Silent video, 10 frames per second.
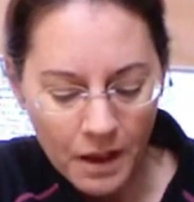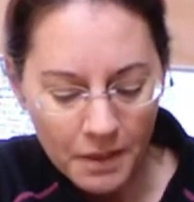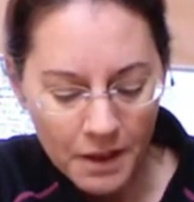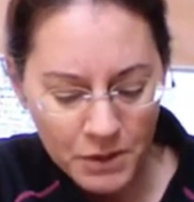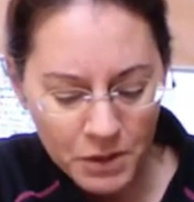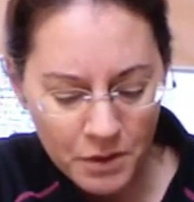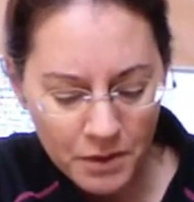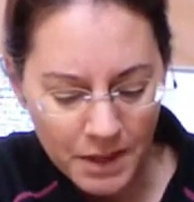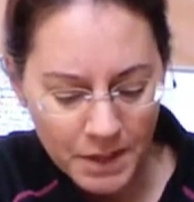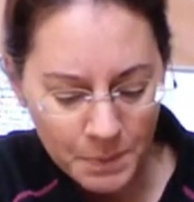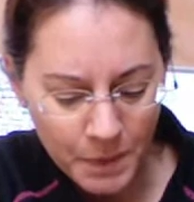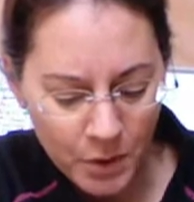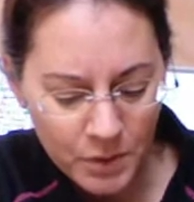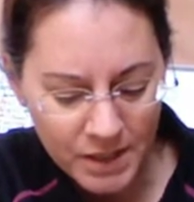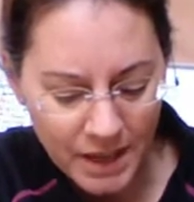They do this by
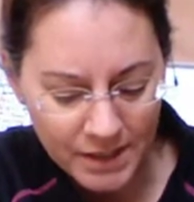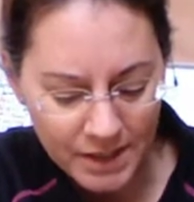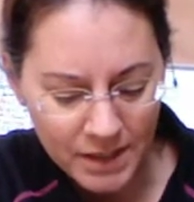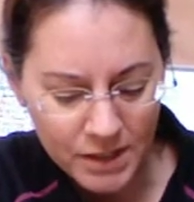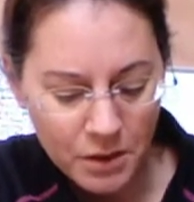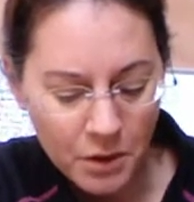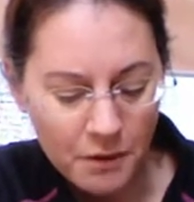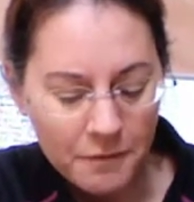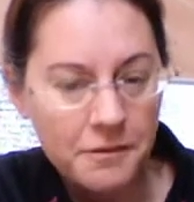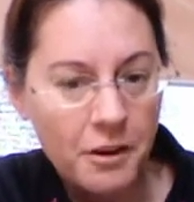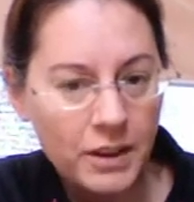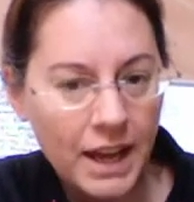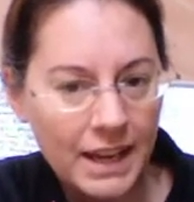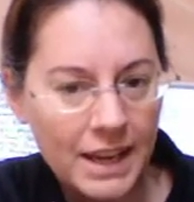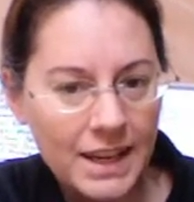processes of
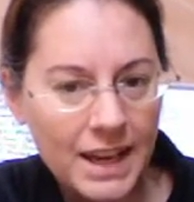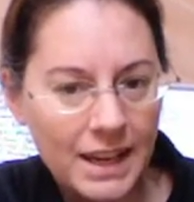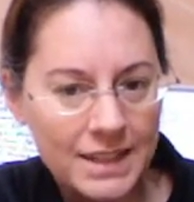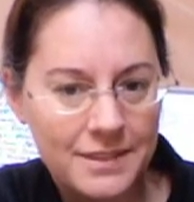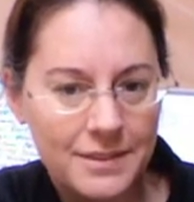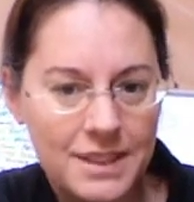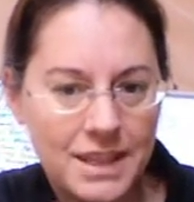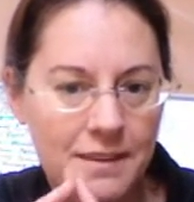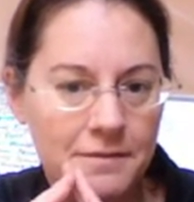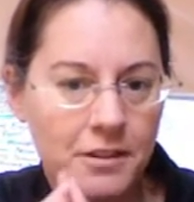volcanic activity